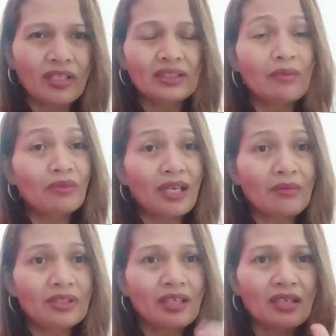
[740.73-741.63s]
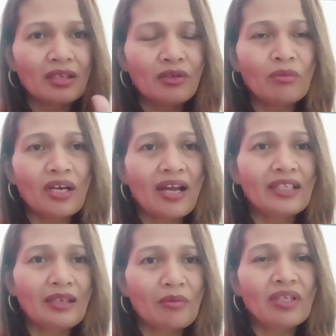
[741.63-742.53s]
Sometimes,
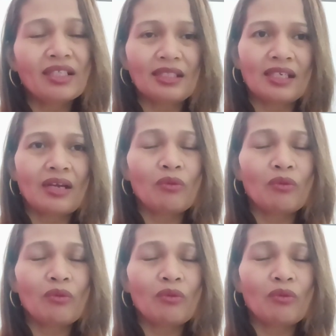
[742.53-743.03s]
kumakain kami ng tira.